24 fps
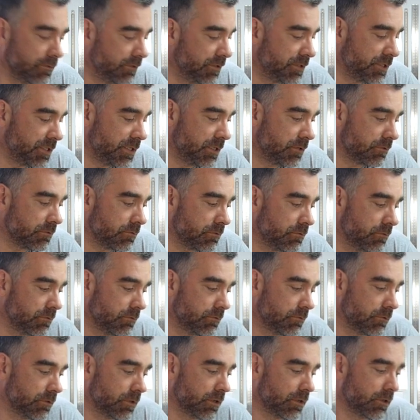the Zero
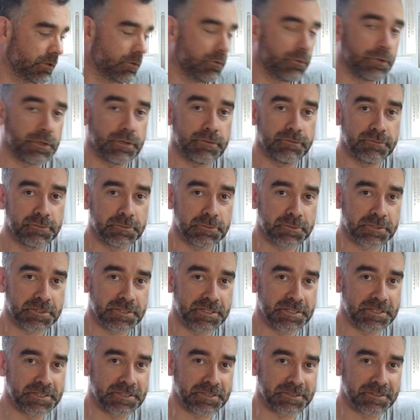going full
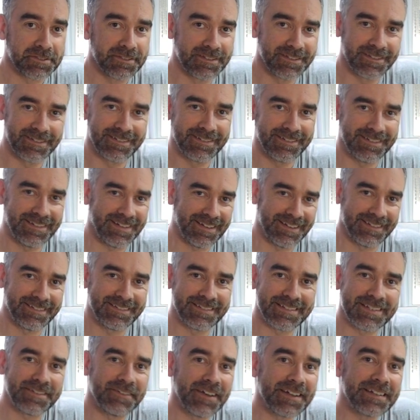circle. You
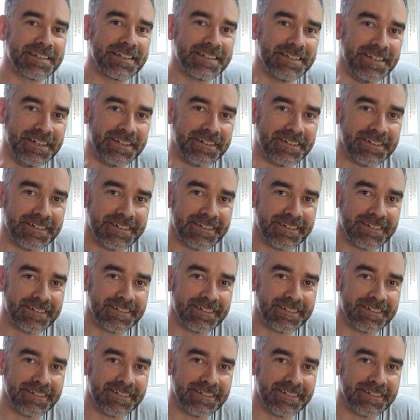see what I did there?